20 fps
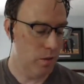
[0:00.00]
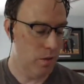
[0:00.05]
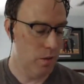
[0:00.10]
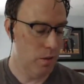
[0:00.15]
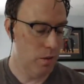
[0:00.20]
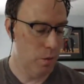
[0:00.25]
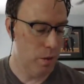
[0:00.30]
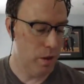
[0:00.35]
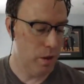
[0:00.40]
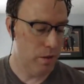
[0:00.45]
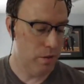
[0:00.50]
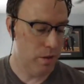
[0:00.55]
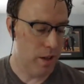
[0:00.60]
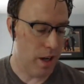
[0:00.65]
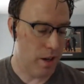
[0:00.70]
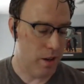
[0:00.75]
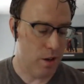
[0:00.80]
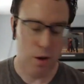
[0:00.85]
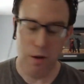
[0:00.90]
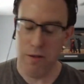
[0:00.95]
when you've
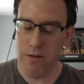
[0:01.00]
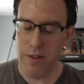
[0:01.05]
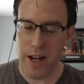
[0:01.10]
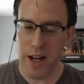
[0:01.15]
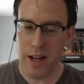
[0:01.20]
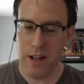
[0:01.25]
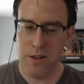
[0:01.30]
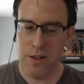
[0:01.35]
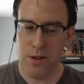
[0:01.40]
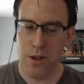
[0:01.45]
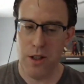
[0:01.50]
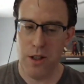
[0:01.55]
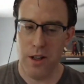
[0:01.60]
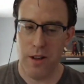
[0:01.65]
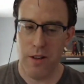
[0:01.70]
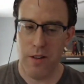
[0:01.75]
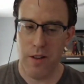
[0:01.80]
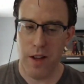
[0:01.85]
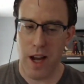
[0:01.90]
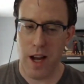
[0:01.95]
got no fans or none
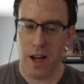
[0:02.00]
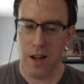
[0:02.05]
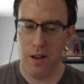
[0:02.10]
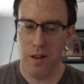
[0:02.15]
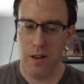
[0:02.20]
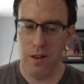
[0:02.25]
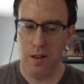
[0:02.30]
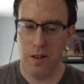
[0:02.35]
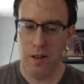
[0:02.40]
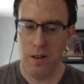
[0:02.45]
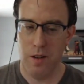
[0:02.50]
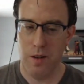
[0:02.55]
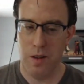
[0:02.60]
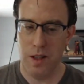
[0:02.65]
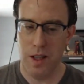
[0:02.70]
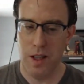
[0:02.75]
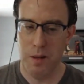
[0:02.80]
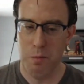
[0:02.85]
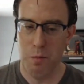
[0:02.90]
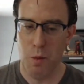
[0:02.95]
of that, the
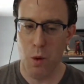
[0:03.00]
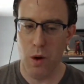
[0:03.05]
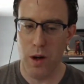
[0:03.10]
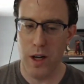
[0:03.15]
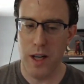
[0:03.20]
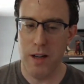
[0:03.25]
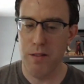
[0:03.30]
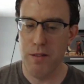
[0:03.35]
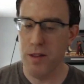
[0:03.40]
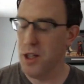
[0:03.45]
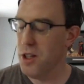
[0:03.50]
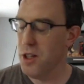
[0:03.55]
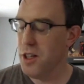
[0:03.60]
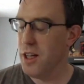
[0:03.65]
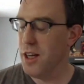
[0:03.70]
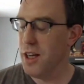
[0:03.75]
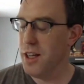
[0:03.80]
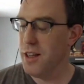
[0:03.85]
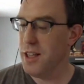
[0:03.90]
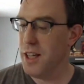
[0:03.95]
more even you can
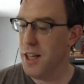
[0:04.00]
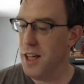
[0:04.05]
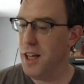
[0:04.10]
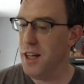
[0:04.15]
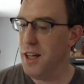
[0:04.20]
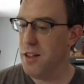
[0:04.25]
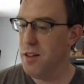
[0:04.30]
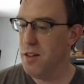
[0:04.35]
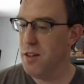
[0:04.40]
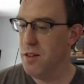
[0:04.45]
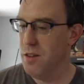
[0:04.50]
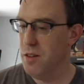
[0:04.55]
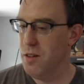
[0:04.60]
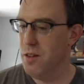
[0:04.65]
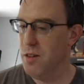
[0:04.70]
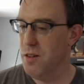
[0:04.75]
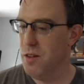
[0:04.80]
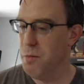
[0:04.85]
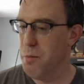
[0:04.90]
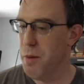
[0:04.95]
get the heat,
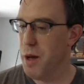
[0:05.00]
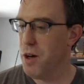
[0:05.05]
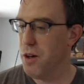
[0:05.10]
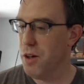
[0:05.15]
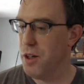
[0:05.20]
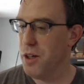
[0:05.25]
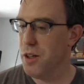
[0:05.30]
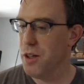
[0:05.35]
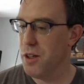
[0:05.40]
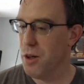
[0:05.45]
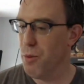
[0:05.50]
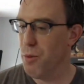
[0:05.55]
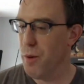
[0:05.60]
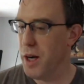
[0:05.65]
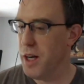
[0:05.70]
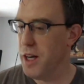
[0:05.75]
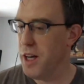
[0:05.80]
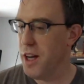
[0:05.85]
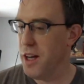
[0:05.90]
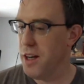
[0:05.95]
the better you're going to
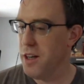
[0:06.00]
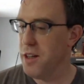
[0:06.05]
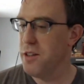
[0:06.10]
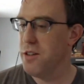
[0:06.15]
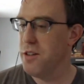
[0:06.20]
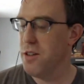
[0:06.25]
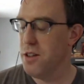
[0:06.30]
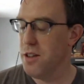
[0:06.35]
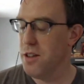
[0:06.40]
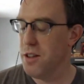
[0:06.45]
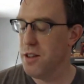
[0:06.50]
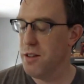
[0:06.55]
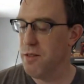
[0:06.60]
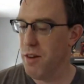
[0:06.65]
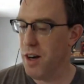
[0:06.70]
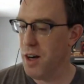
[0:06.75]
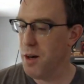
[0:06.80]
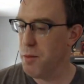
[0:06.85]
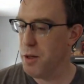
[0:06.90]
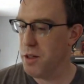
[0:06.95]
radiate into the
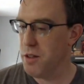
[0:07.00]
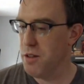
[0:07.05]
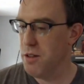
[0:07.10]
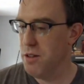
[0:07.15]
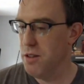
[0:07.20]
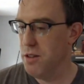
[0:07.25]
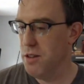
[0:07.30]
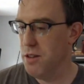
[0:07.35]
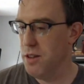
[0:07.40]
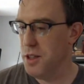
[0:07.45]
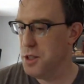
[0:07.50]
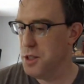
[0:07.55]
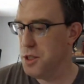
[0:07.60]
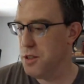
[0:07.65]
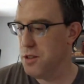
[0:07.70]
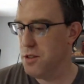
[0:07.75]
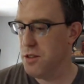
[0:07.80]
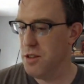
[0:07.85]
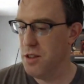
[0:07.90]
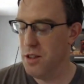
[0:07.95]
environment. It's
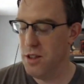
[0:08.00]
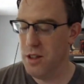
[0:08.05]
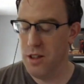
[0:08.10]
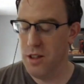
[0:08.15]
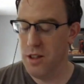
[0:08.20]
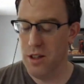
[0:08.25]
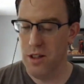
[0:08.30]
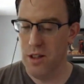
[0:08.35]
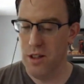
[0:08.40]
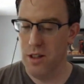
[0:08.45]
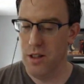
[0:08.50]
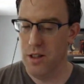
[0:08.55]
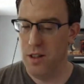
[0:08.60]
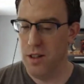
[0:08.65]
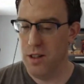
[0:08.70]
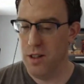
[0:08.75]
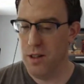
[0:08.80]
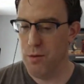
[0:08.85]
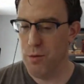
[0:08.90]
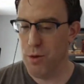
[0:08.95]
just,
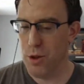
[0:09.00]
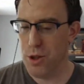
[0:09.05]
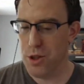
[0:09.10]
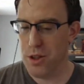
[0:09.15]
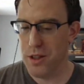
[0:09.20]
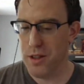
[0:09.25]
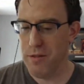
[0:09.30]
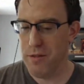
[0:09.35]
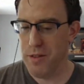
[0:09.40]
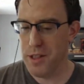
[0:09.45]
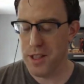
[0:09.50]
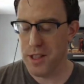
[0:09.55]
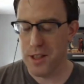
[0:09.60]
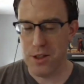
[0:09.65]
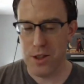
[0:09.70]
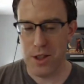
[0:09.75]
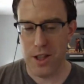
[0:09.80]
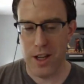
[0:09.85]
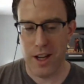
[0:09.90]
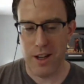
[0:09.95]
unfortunately, physics,
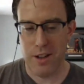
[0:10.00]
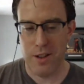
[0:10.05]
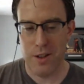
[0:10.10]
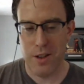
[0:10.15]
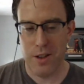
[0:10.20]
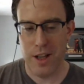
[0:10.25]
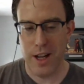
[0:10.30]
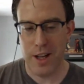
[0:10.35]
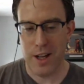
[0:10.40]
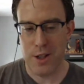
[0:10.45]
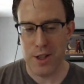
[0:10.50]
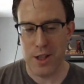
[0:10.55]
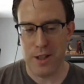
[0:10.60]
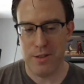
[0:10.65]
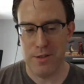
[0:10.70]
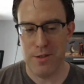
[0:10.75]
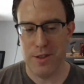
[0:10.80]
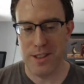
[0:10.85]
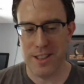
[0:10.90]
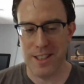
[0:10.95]
you can't change
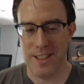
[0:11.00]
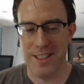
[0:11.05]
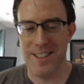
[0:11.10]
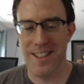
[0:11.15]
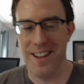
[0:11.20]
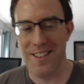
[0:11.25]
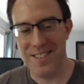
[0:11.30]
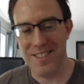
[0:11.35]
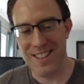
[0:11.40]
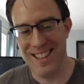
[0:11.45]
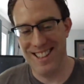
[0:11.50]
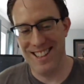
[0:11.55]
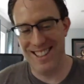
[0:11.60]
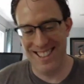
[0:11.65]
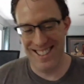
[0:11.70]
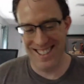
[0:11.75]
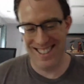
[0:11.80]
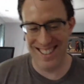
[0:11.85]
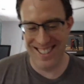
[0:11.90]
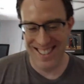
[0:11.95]
physics. You have
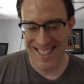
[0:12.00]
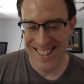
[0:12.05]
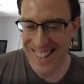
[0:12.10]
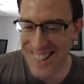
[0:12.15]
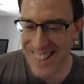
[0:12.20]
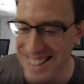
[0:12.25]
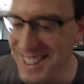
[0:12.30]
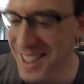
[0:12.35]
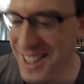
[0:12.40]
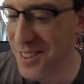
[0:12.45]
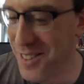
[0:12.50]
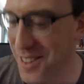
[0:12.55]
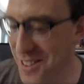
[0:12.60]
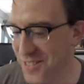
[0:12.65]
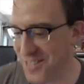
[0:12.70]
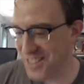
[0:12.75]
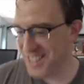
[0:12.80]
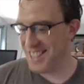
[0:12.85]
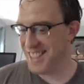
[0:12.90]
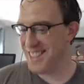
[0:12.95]
to deal with
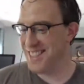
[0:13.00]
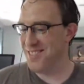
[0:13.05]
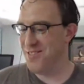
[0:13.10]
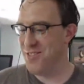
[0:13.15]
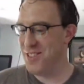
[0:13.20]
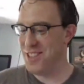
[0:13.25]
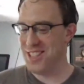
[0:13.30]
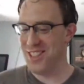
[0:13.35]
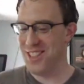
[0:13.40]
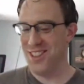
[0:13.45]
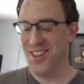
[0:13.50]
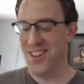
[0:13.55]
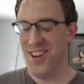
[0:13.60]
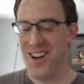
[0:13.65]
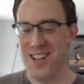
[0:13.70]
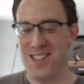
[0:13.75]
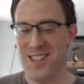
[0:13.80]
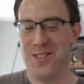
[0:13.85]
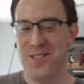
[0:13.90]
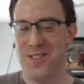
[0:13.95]
physical
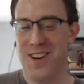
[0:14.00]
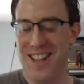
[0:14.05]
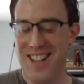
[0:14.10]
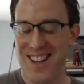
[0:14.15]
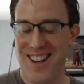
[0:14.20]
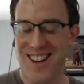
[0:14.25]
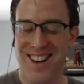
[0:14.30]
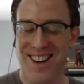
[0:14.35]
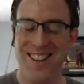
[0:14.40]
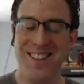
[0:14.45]
laws the way they are.